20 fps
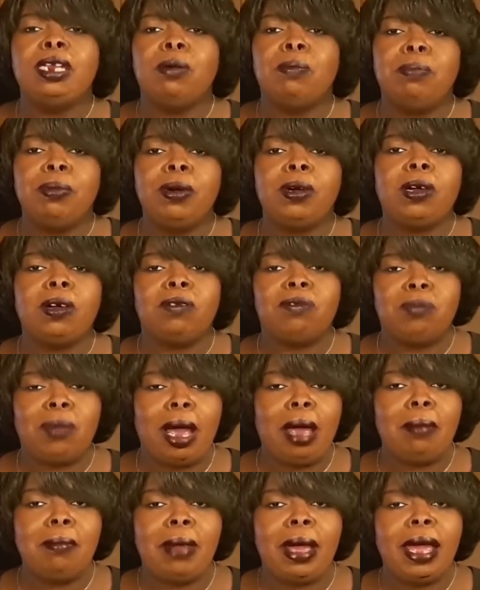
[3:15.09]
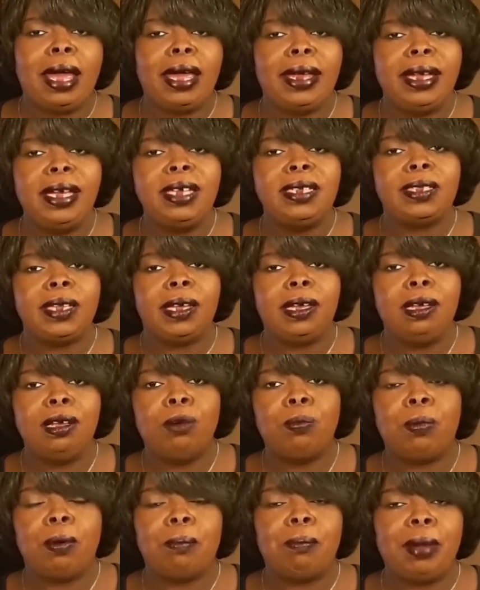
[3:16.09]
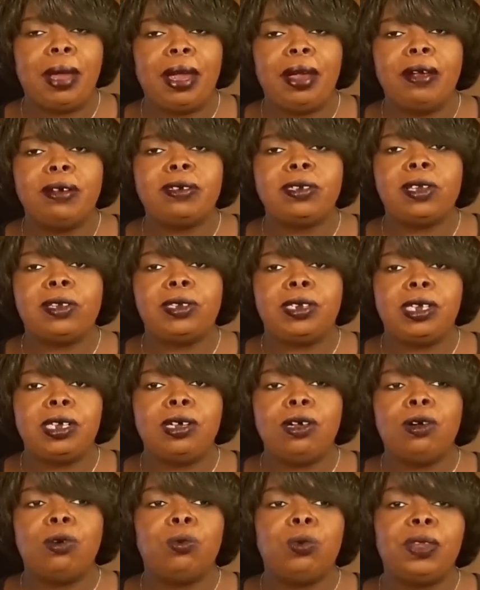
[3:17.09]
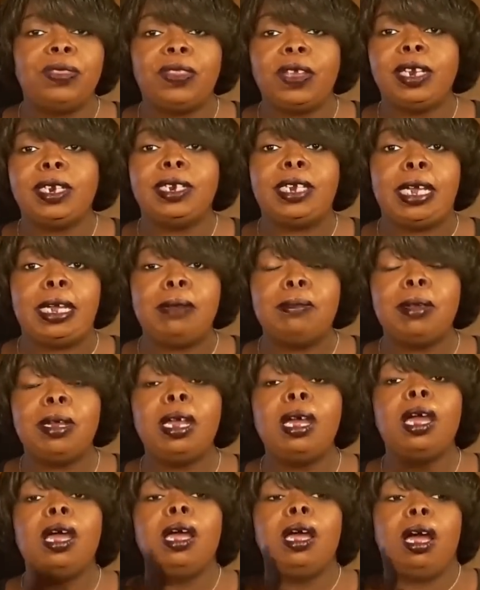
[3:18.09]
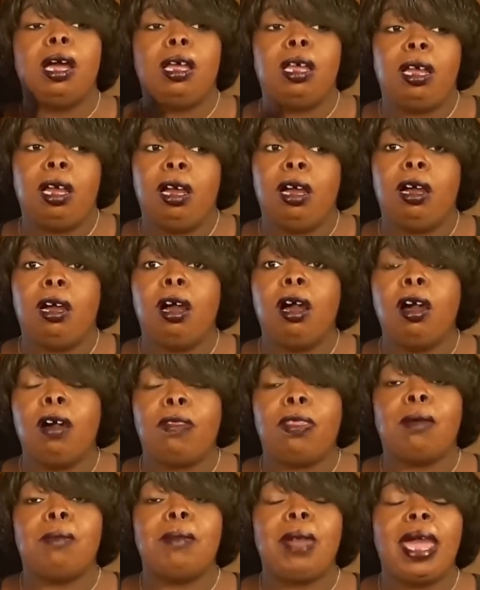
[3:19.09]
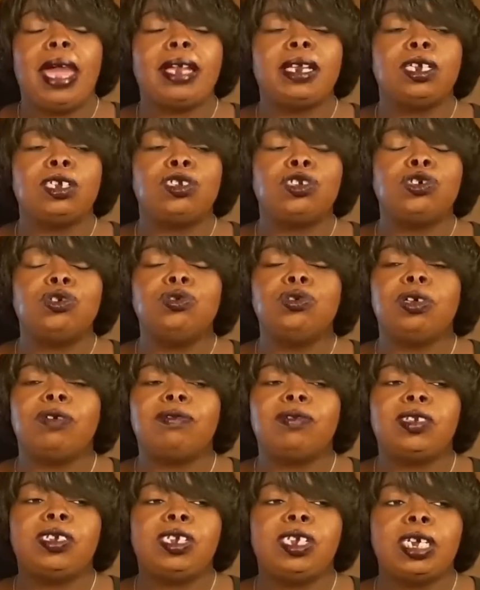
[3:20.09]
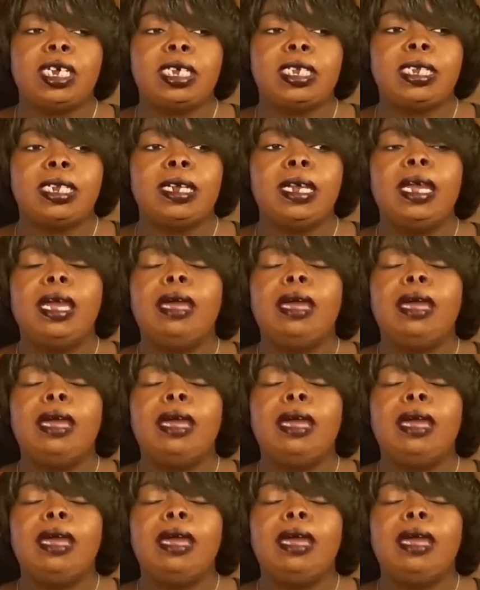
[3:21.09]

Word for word: the book of my mind, he's ill prepared to deal with a demon uh, of the magnitude of Justin